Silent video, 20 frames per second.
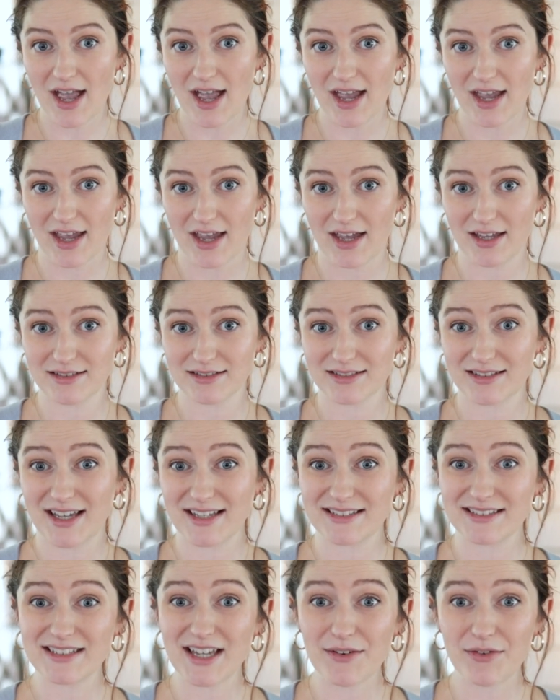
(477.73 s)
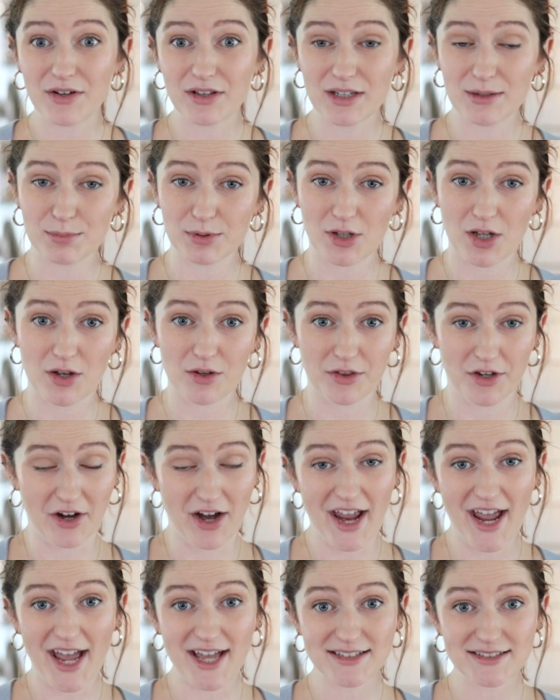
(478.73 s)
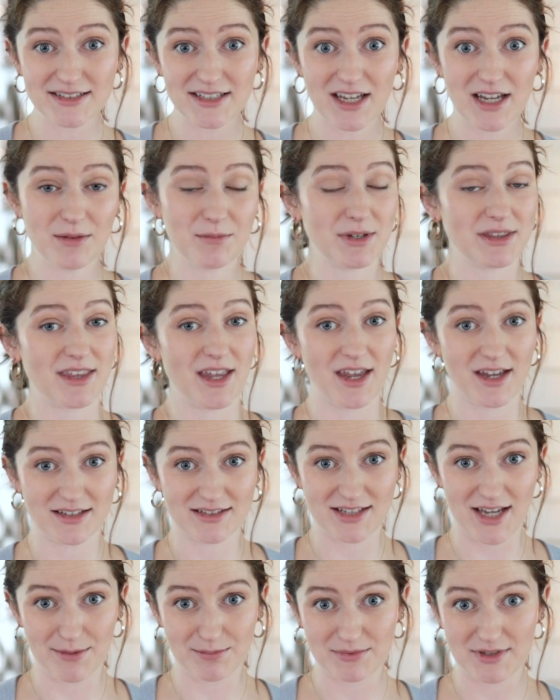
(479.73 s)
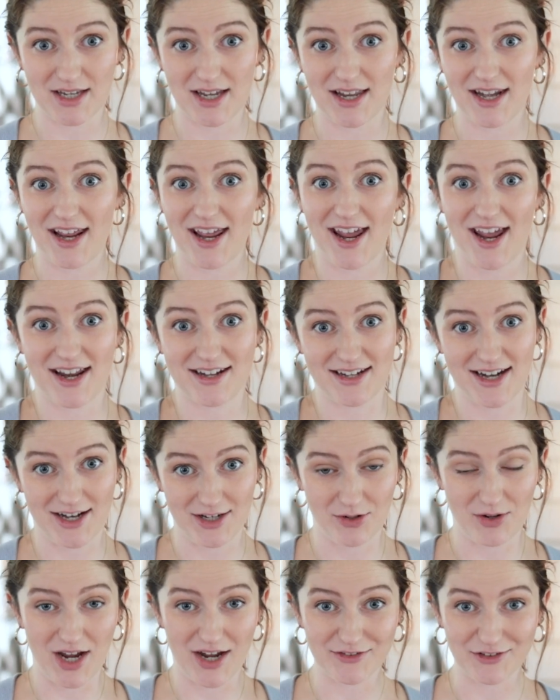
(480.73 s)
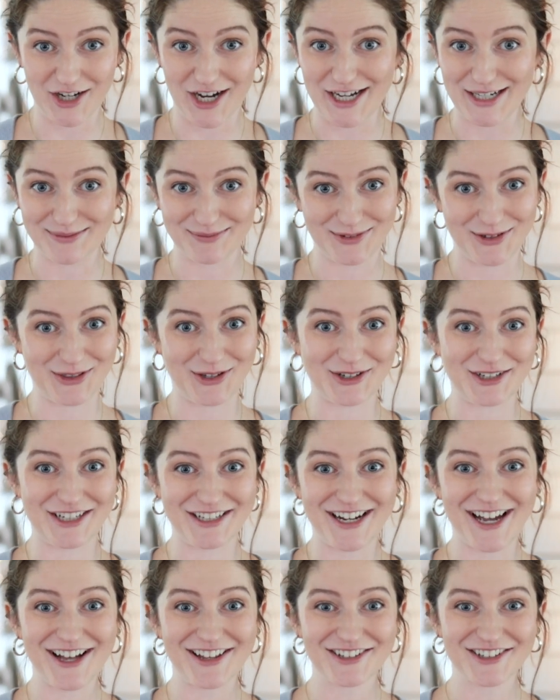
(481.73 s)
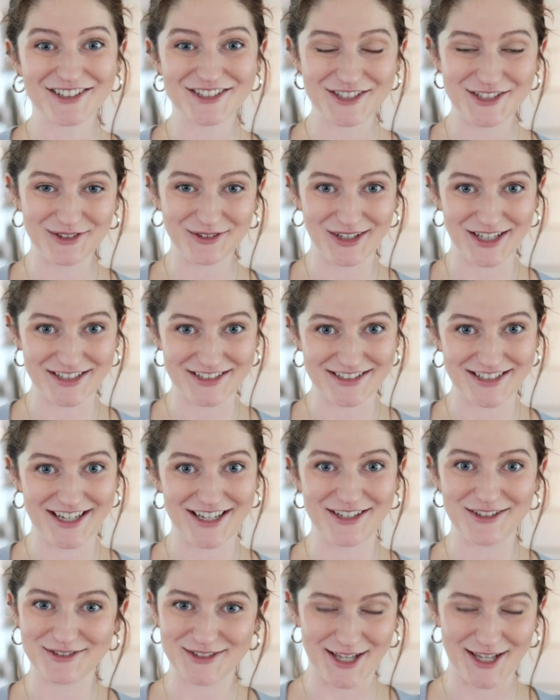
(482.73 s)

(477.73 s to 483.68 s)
And that's definitely below their asking, but they accept it, and now you have your item for $30, you list it, you